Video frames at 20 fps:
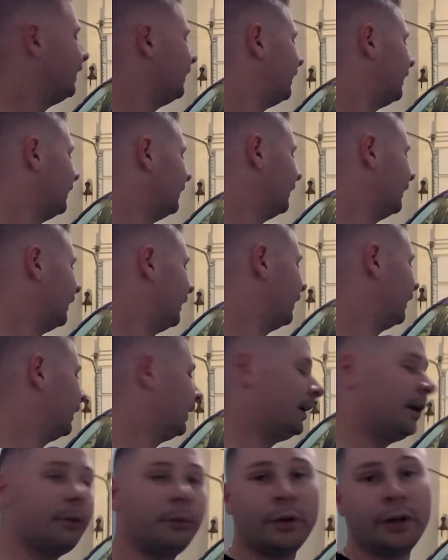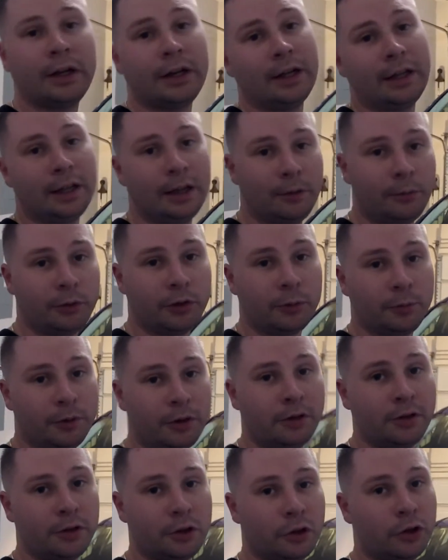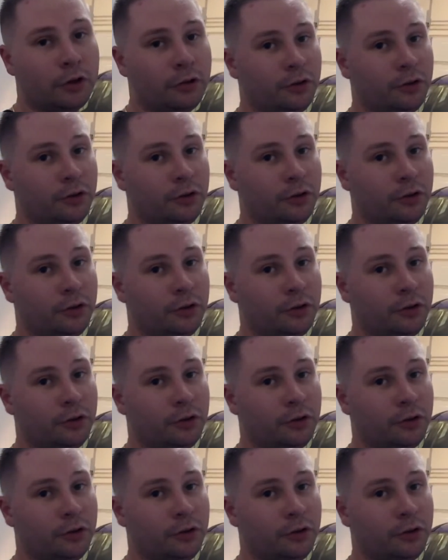and then get ready to hit it with the polish.